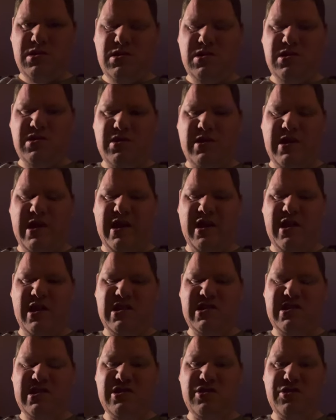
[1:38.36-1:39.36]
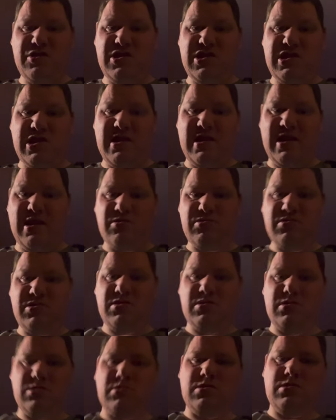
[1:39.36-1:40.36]
So hey guys, let's do the shout outs.
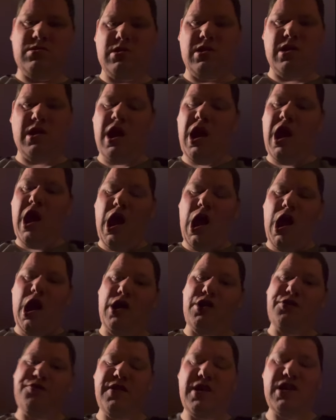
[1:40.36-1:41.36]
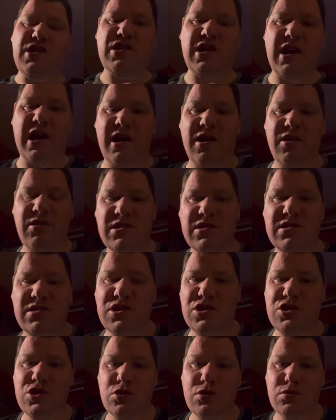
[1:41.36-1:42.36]
First shout out is
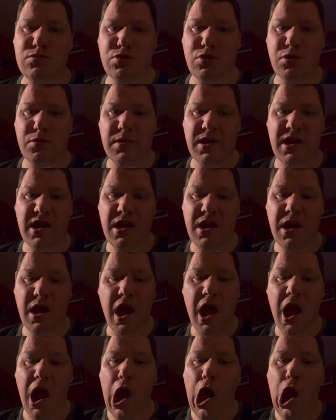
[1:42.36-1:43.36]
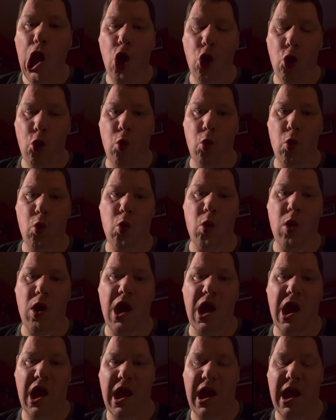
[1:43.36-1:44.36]
to Sean Bromley, who
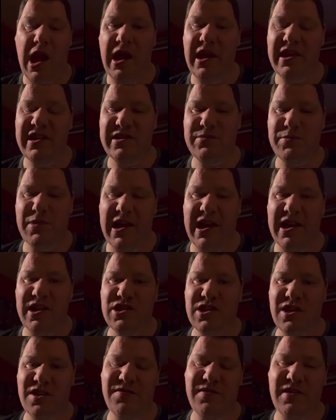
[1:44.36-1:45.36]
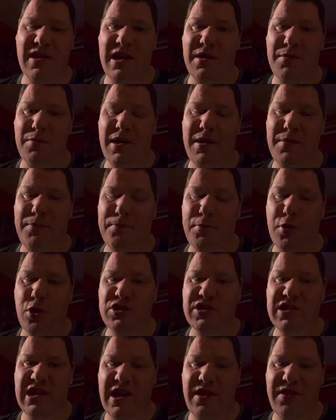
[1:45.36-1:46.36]
is my head chef and my
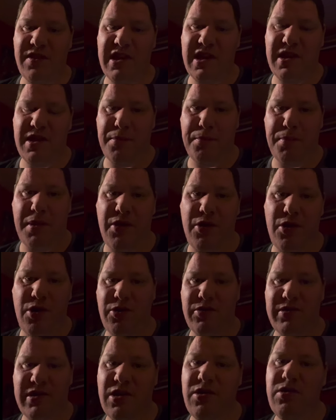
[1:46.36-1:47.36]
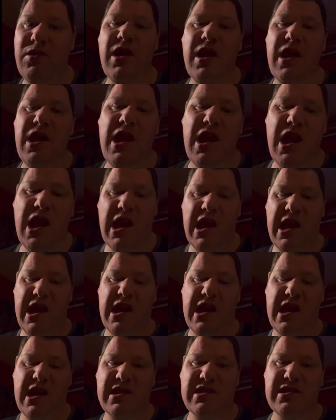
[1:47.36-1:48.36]
boss at the Imperial Hotel.
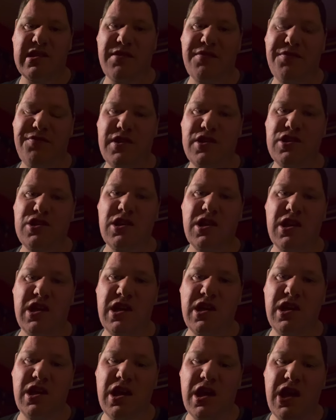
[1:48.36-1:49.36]
He is officially